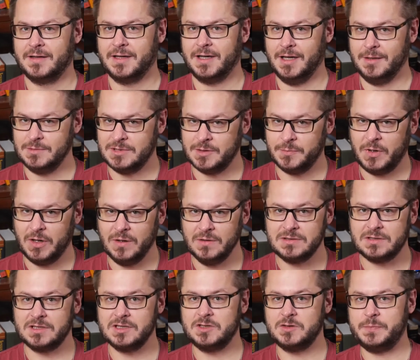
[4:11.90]
I'm
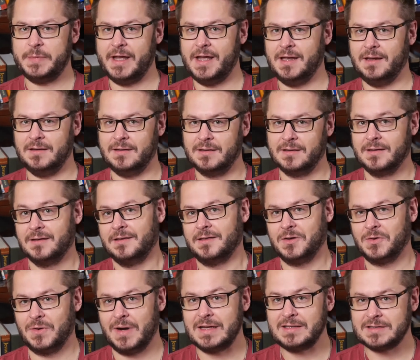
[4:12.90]
supposed to spend
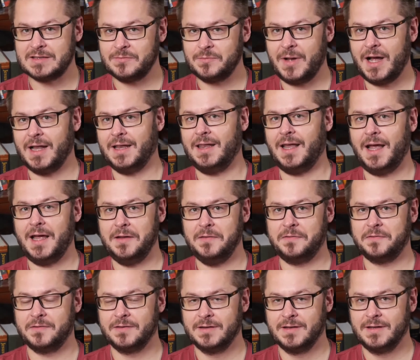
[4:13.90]
the rest of my
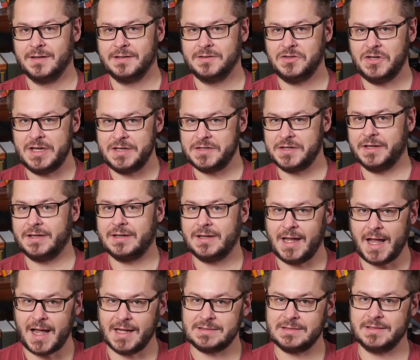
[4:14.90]
life teaching
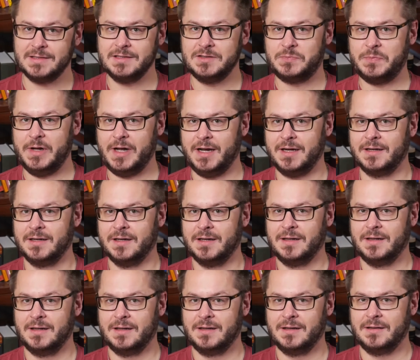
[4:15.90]
classes, but
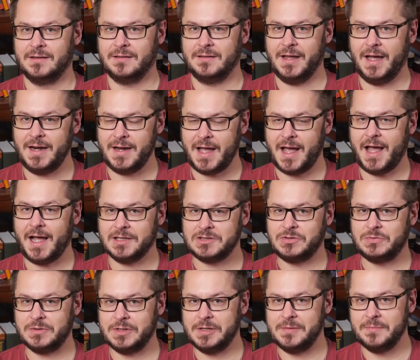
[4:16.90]
that
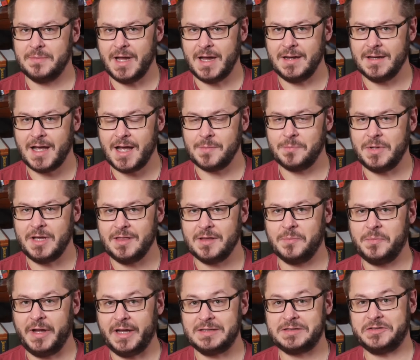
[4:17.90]
actually may not be the
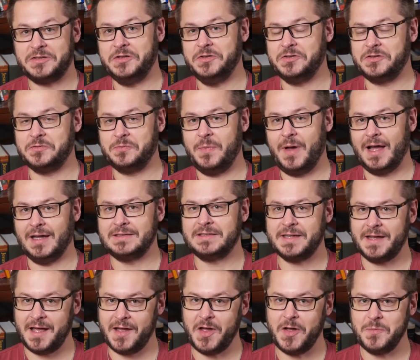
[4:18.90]
best use of my
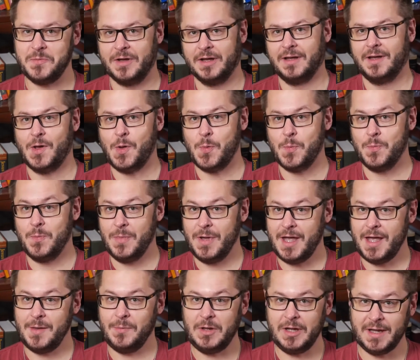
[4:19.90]
time.
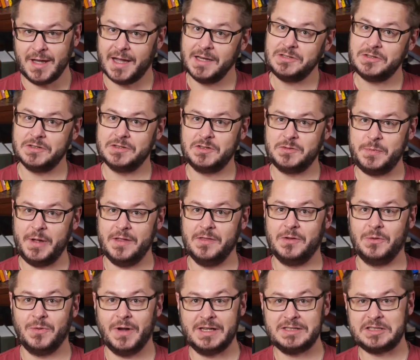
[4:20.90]
Maybe I should spend
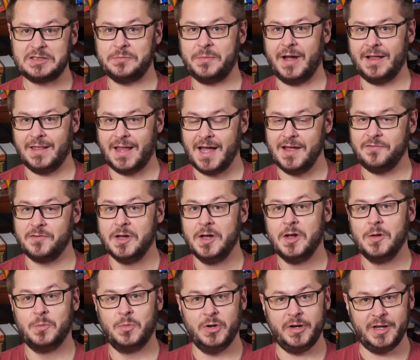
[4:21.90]
the rest of my life
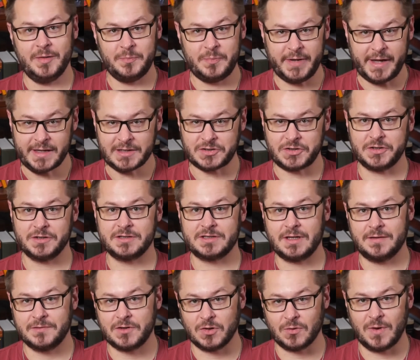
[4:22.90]
putting pictures
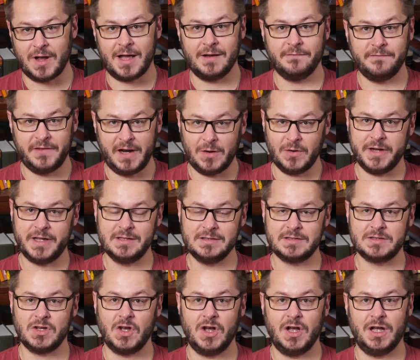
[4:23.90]
of Quran
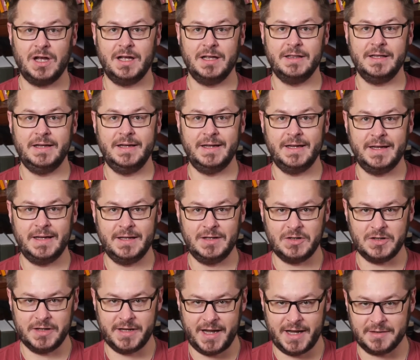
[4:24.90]
variants on the
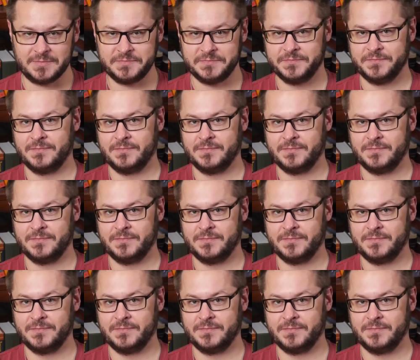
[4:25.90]
internet.